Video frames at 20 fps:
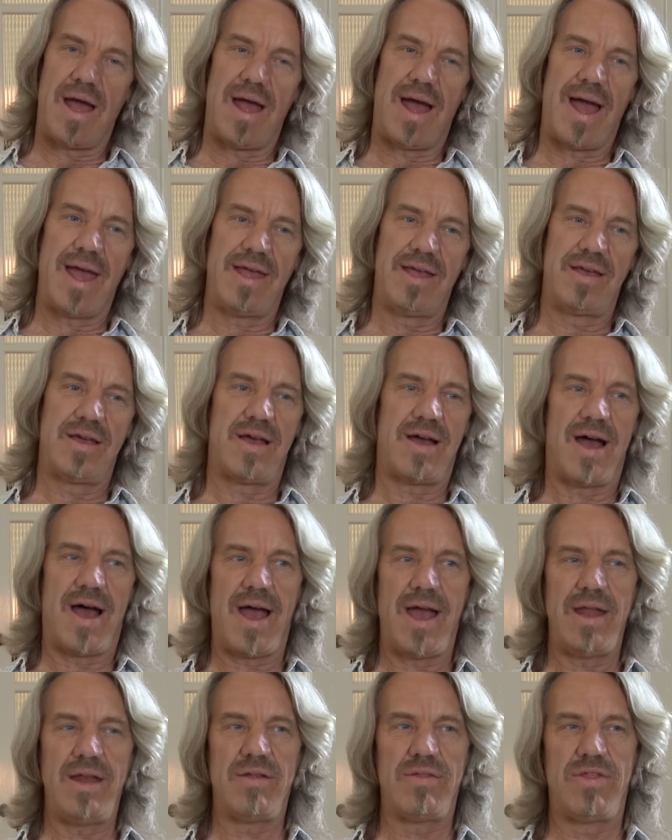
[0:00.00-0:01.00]
I, I
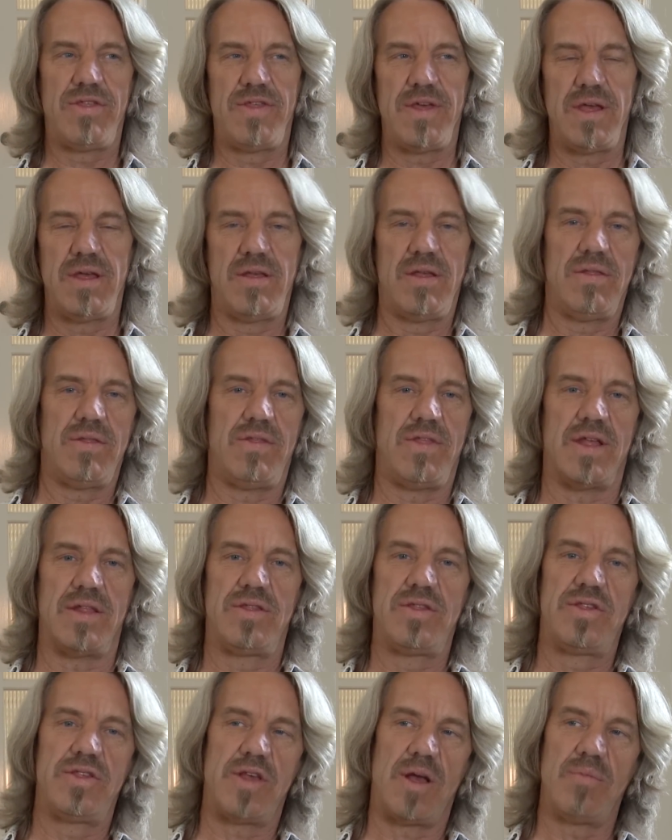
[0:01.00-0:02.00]
kind of think
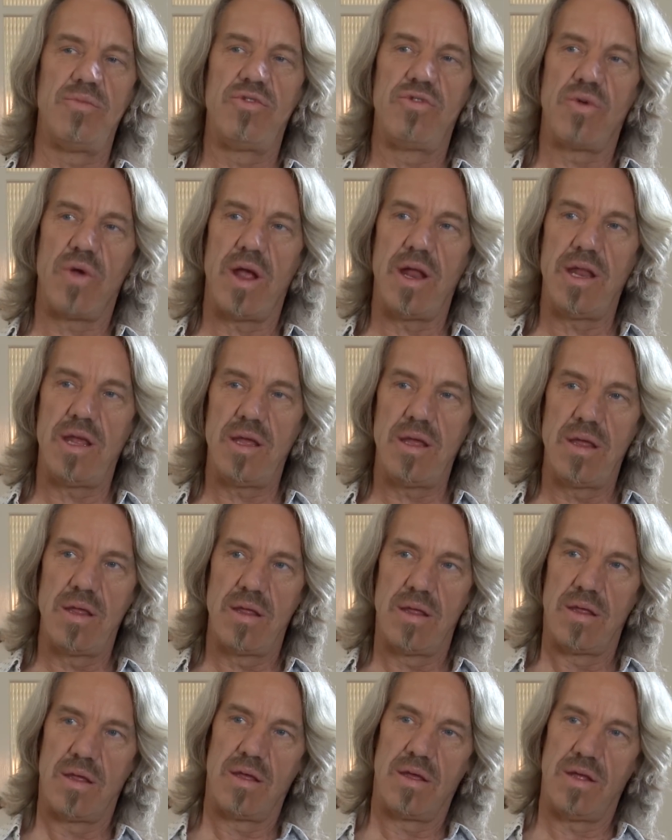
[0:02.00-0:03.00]
that some training.
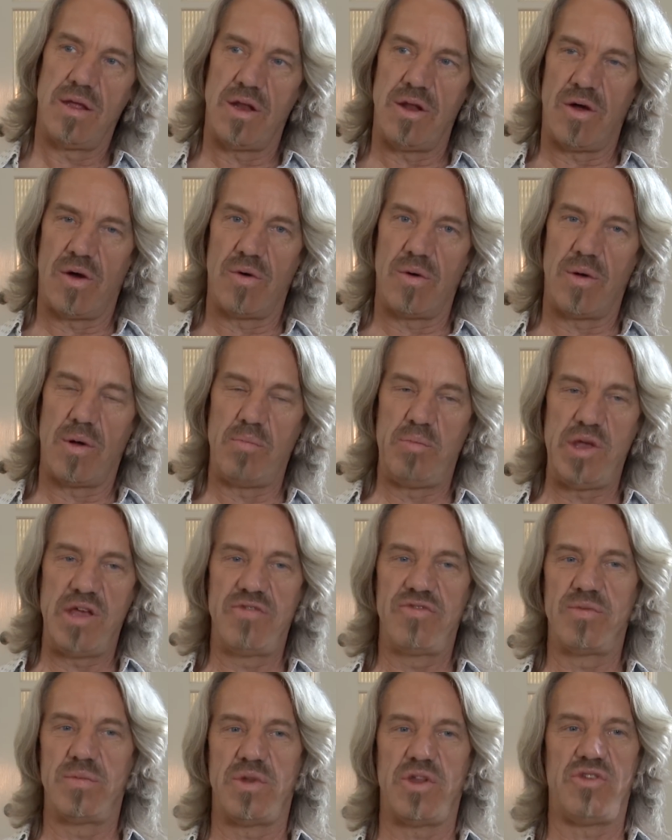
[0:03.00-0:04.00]
You know,
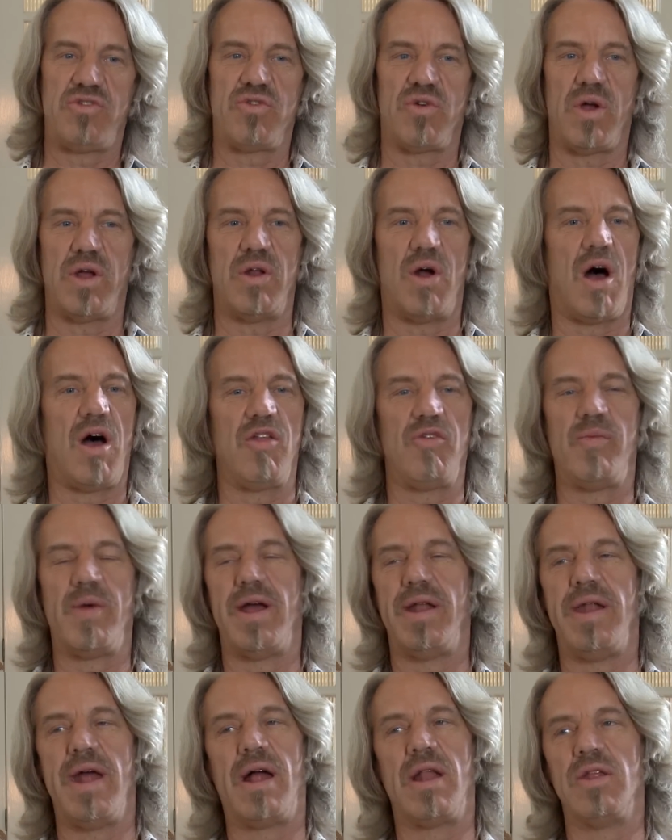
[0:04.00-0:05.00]
being from Detroit, all of
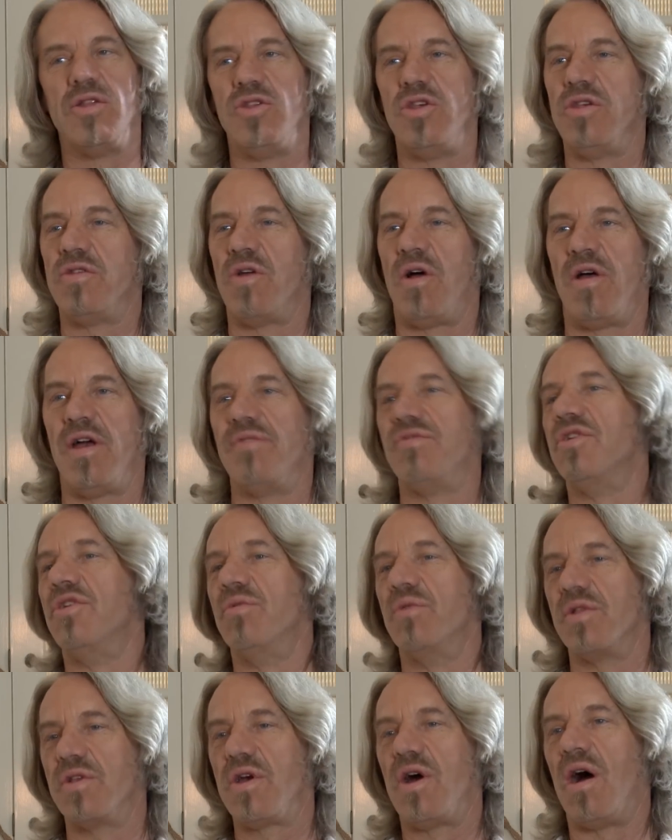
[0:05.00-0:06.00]
my analogies all have to
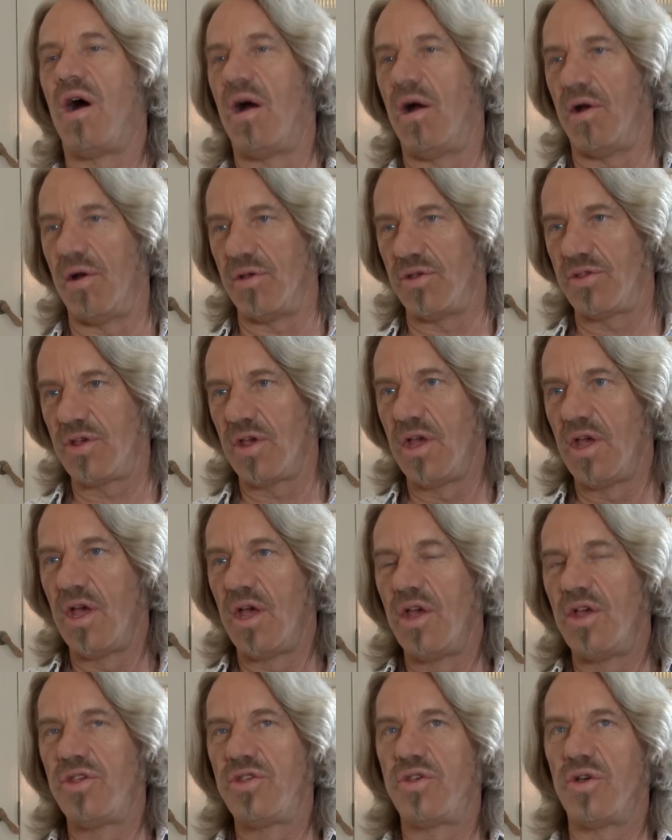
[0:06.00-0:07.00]
do with cars.
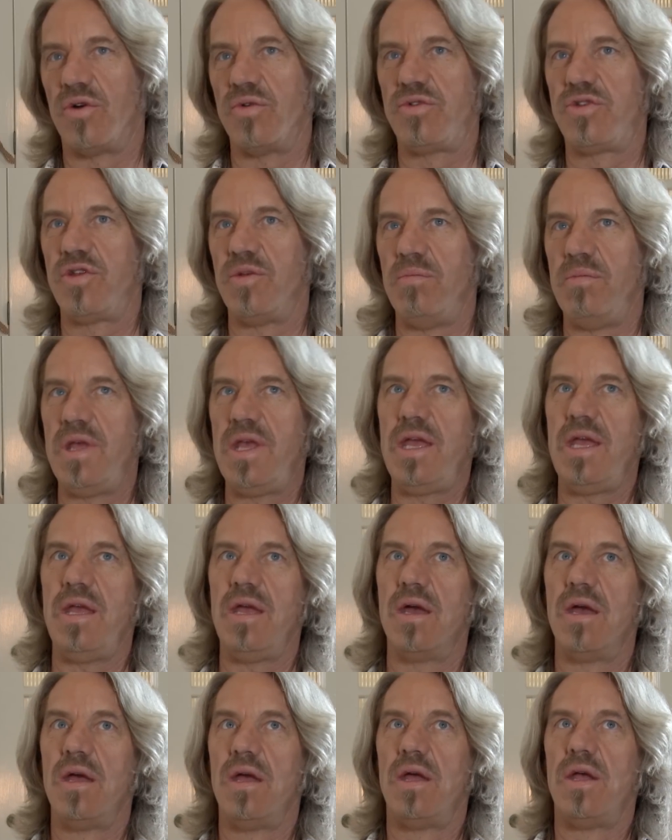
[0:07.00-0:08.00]
Yeah. So to
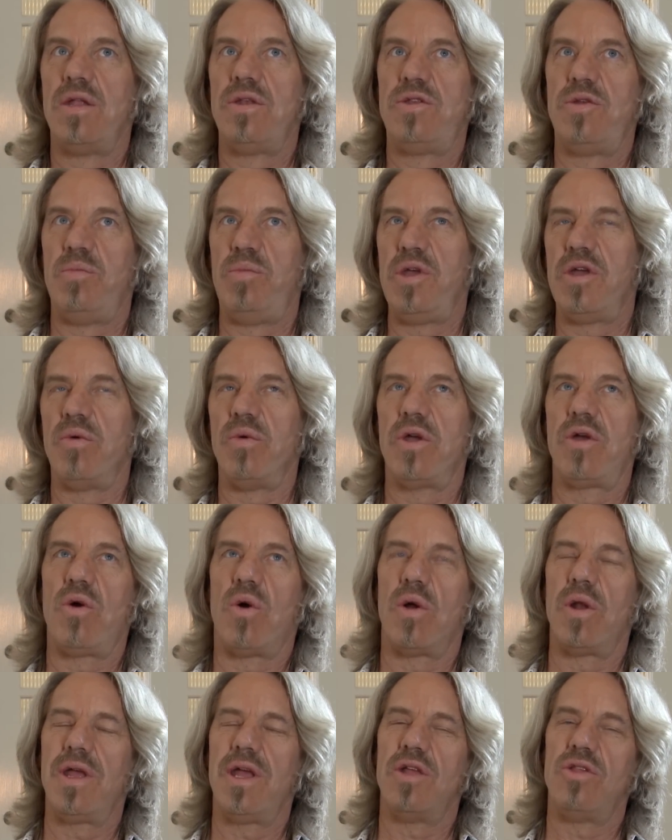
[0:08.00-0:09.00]
me, to be a
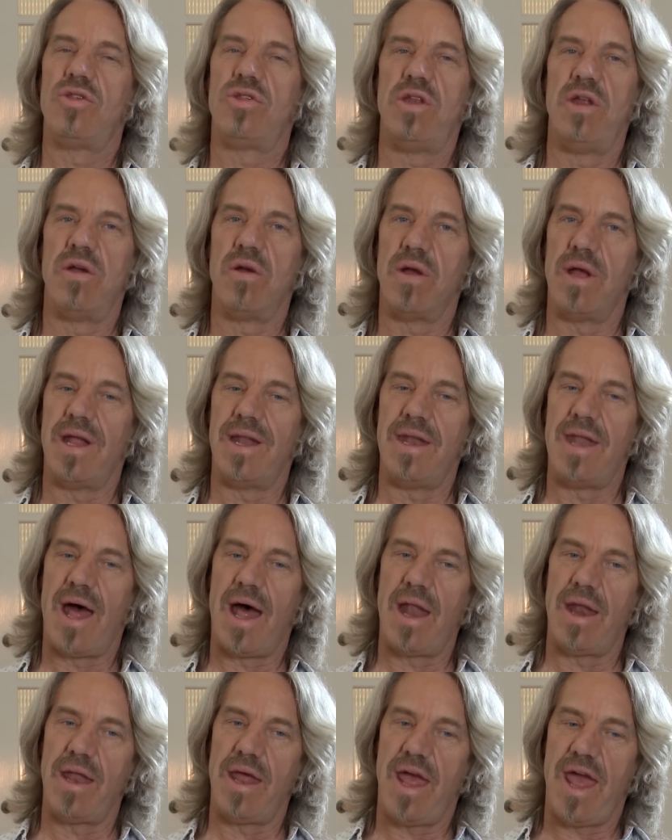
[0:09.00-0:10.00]
recording engineer and
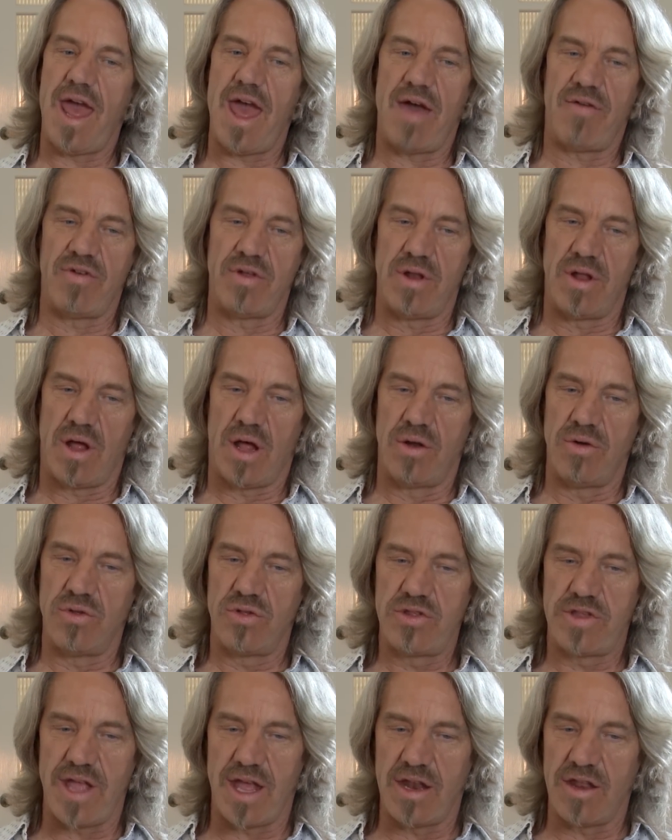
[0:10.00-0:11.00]
not have an
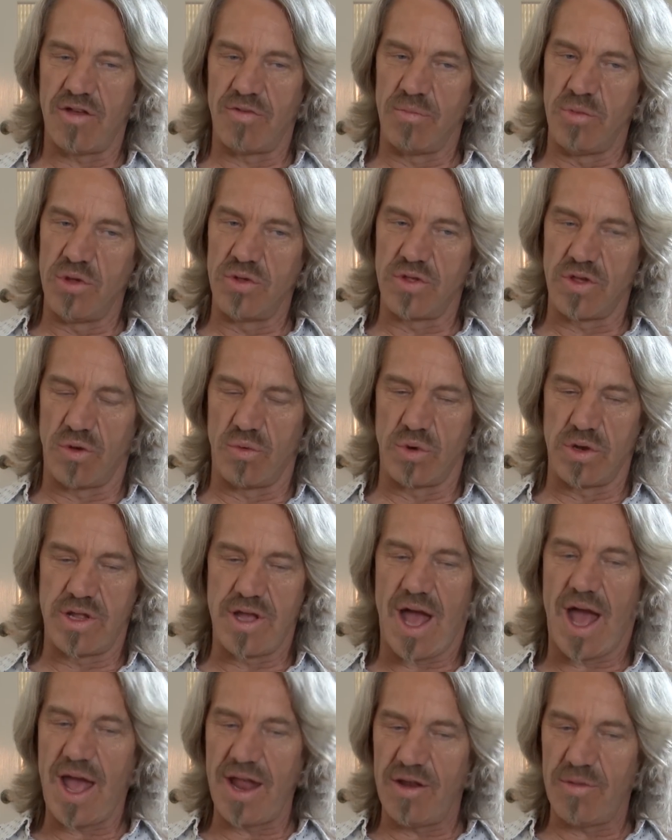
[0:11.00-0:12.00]
understanding of music would
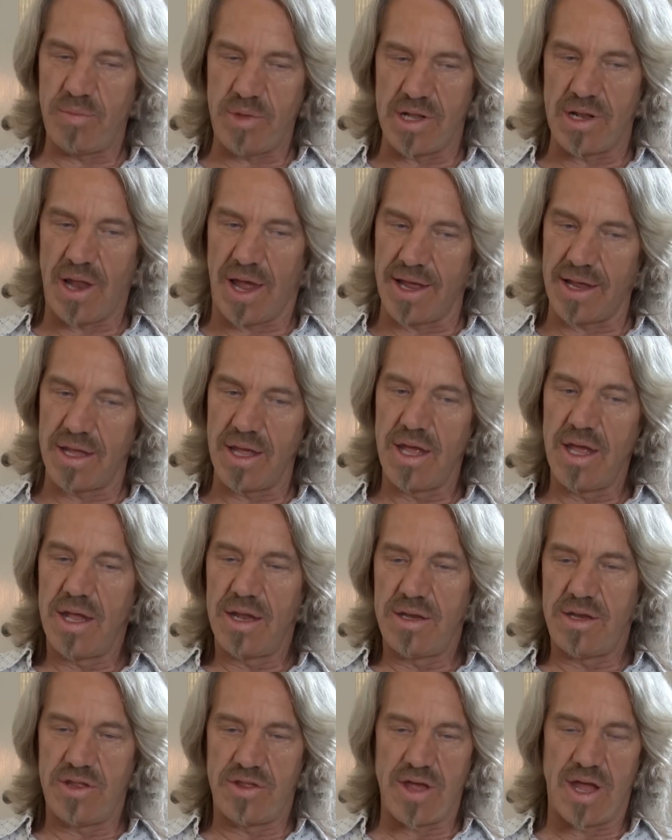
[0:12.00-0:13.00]
kind of be like
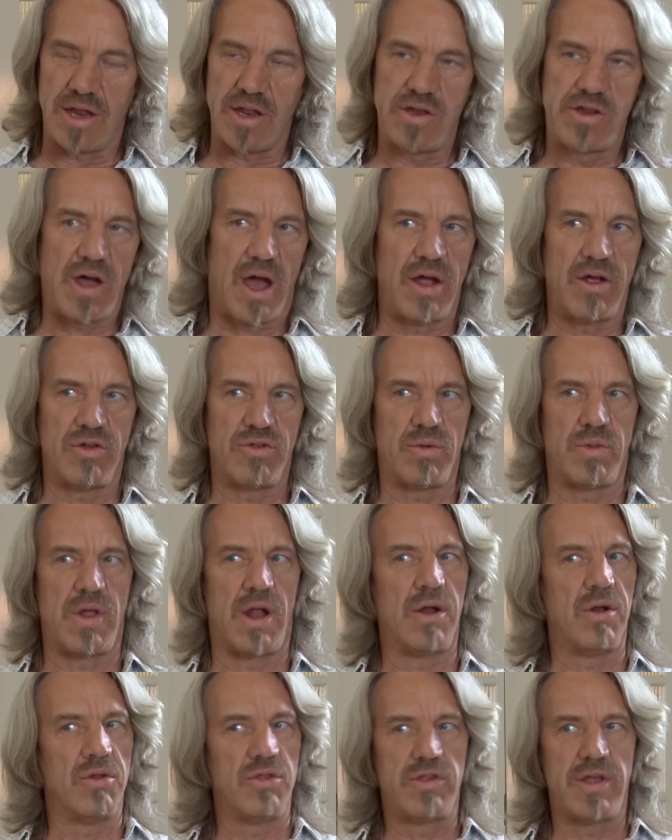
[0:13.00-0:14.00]
designing tires
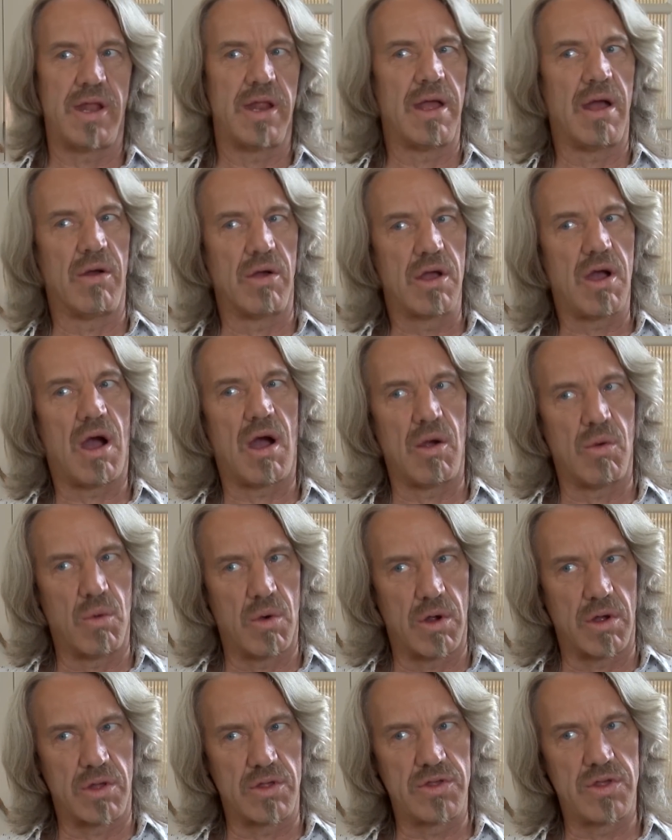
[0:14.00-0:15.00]
without understanding how a car
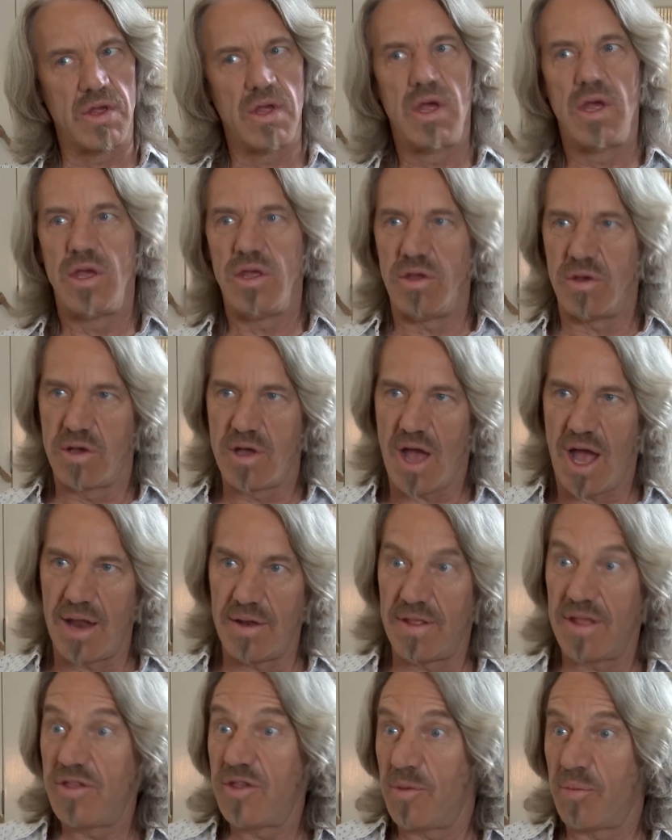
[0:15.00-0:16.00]
works. Mm. You kind
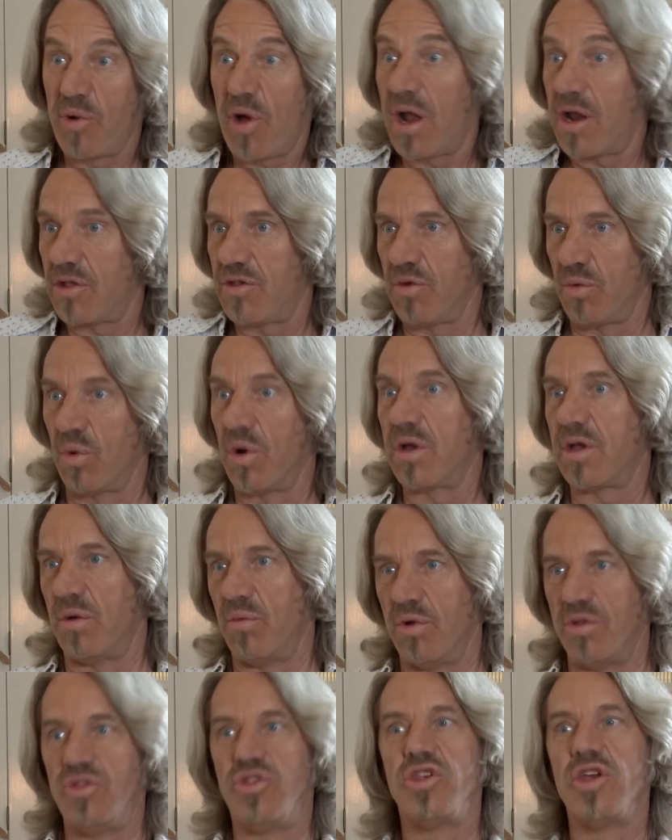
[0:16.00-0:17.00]
of, that's the product you're working
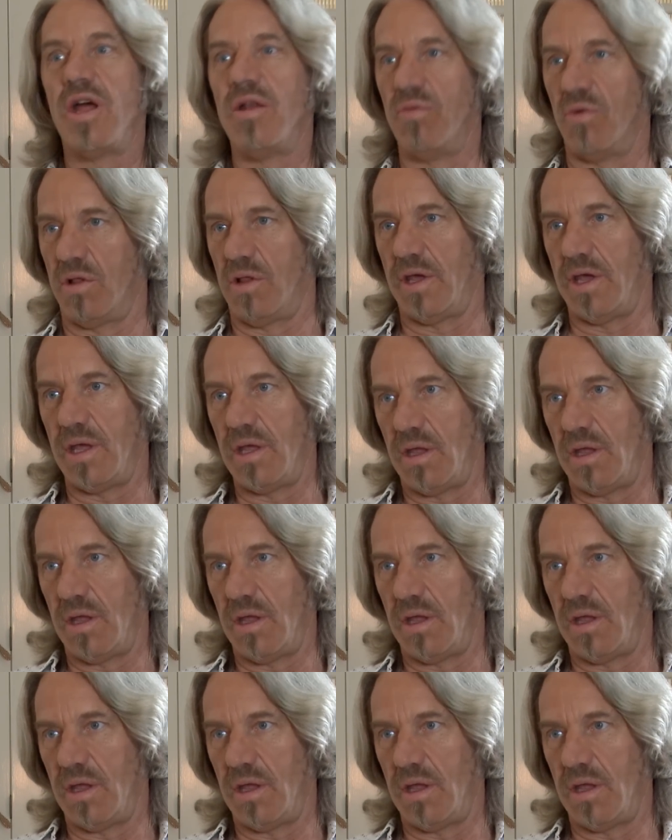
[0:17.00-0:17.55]
with generally.